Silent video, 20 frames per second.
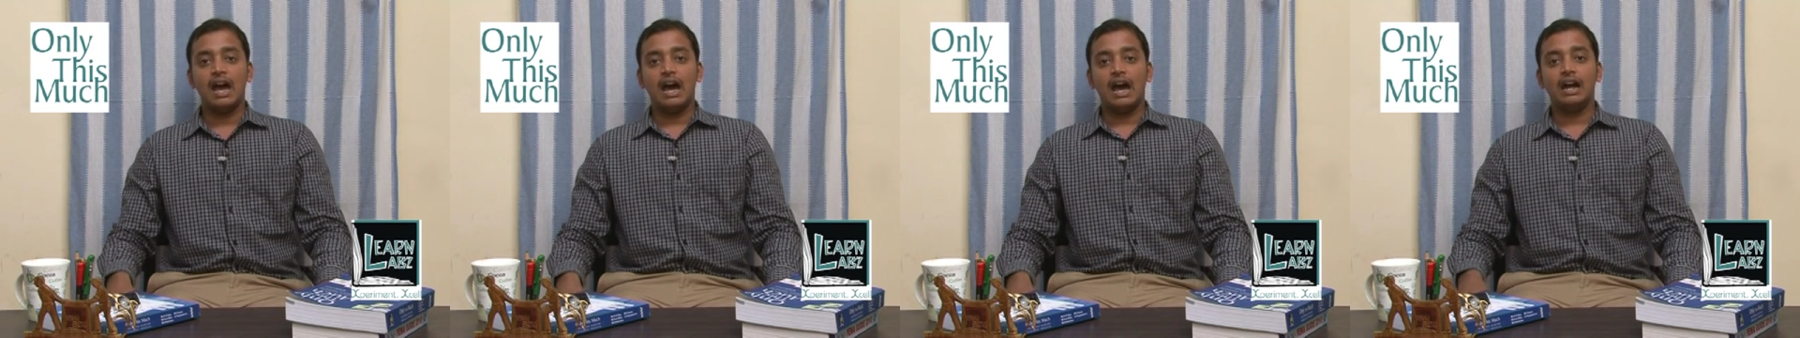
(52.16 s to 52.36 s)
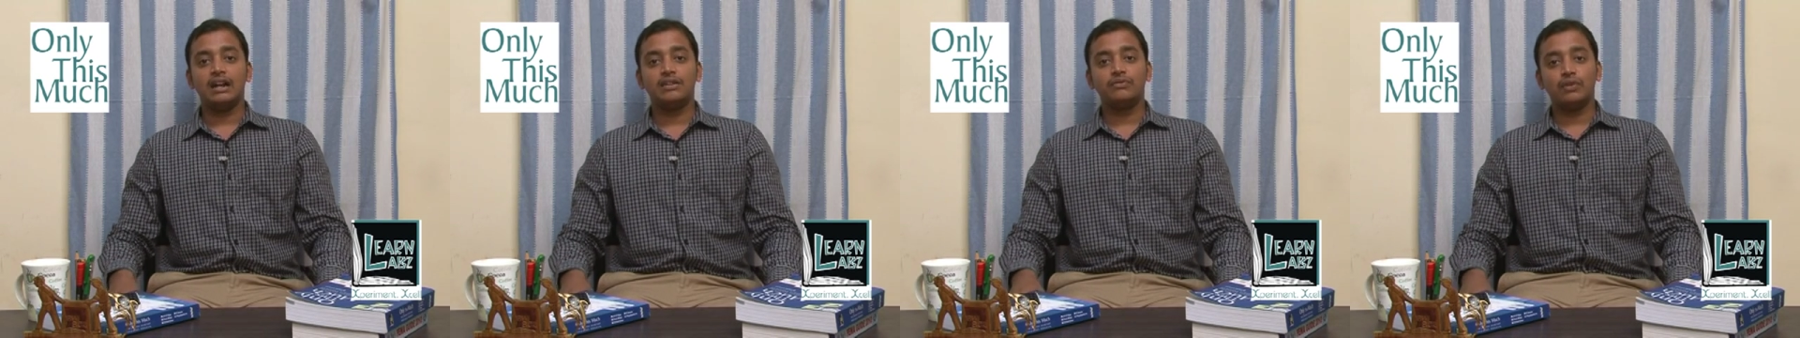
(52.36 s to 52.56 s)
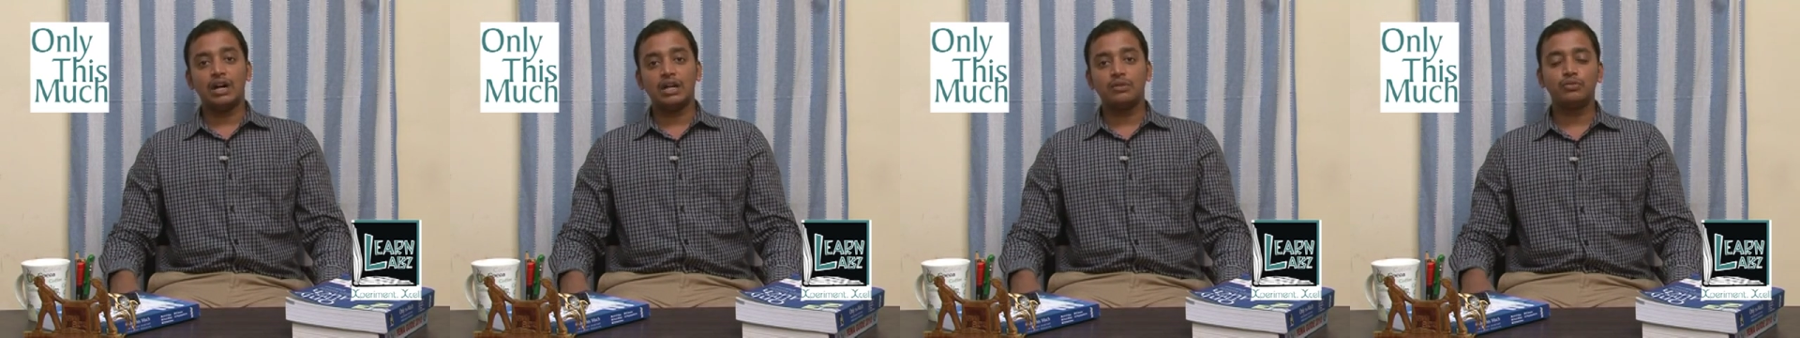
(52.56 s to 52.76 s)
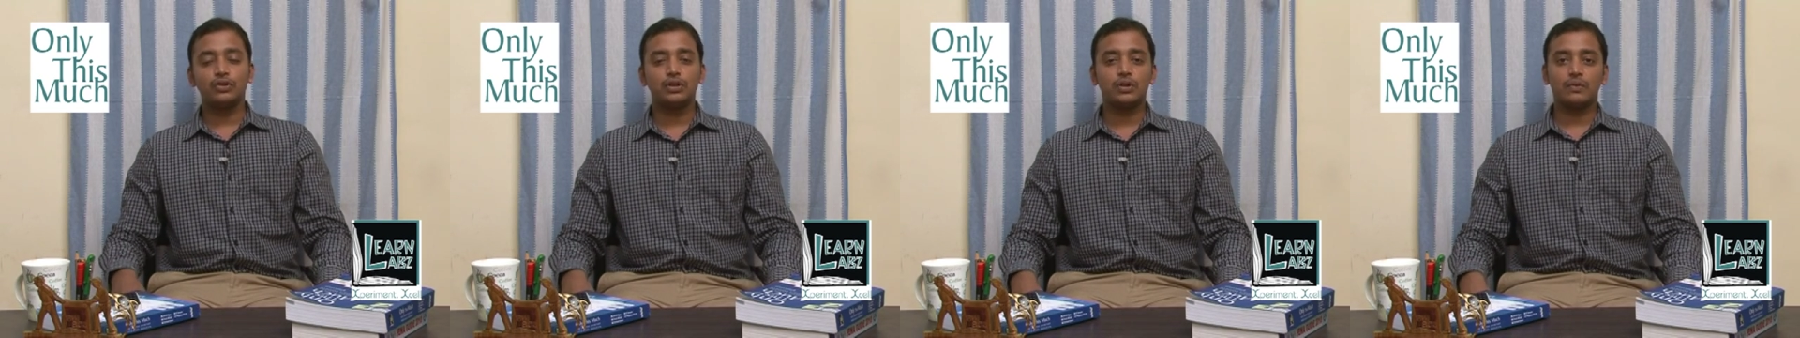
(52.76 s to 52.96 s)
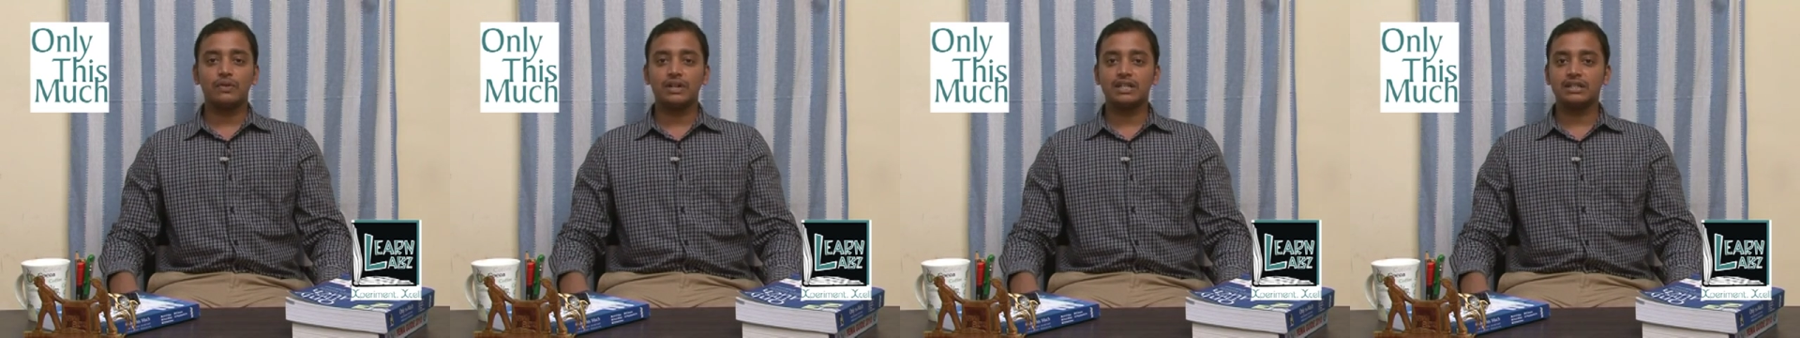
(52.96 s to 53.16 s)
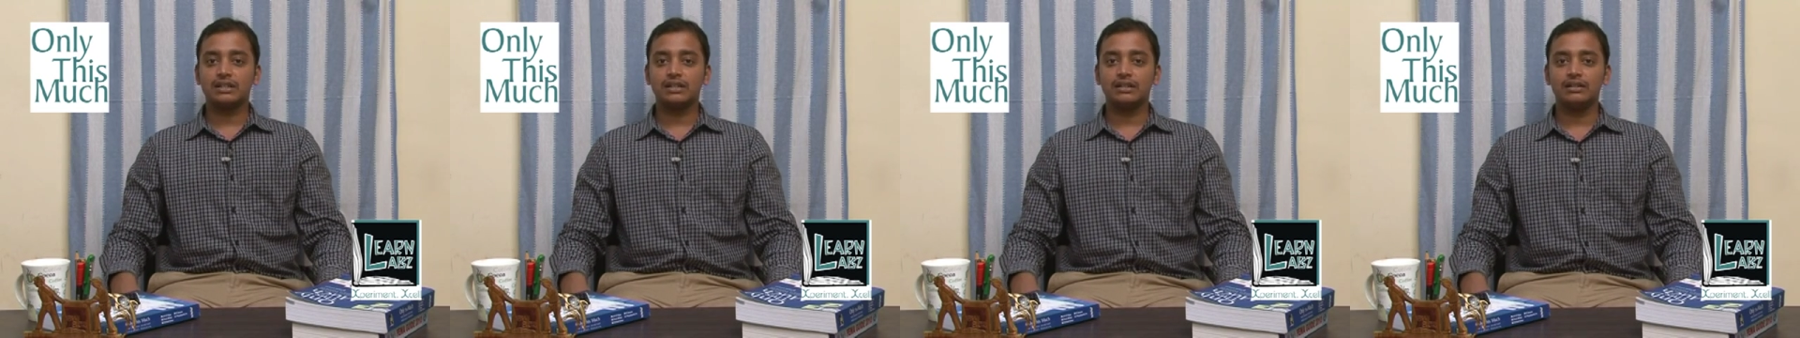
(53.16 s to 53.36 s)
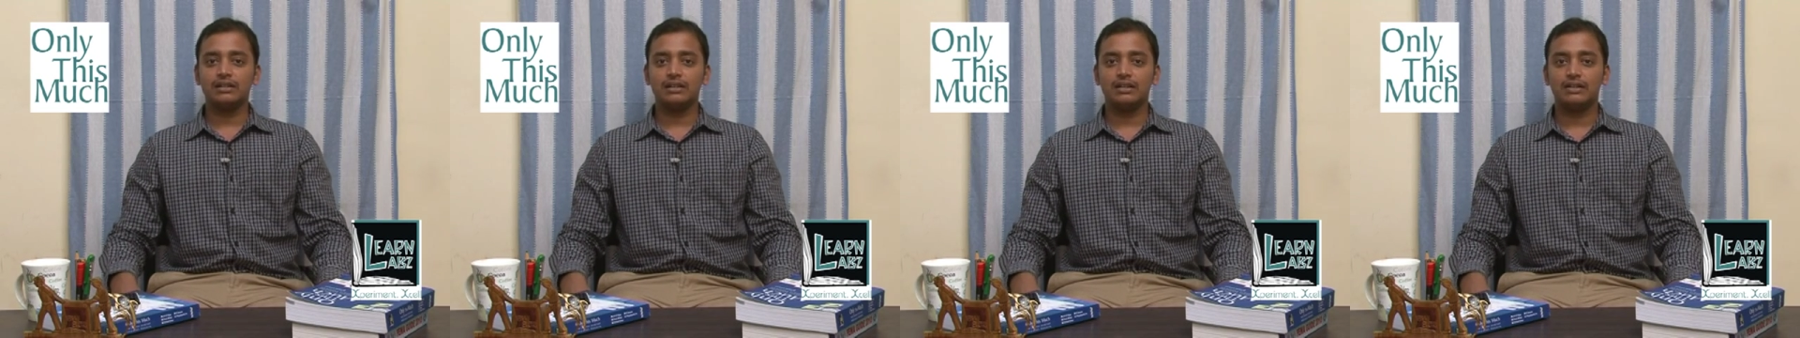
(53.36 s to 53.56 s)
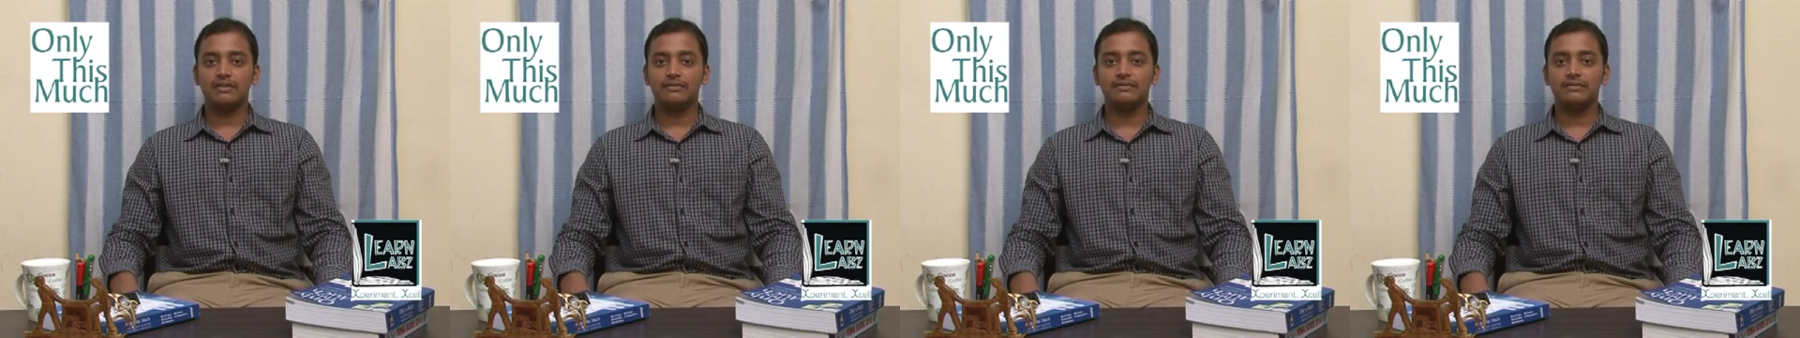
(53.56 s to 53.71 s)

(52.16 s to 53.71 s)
And one more question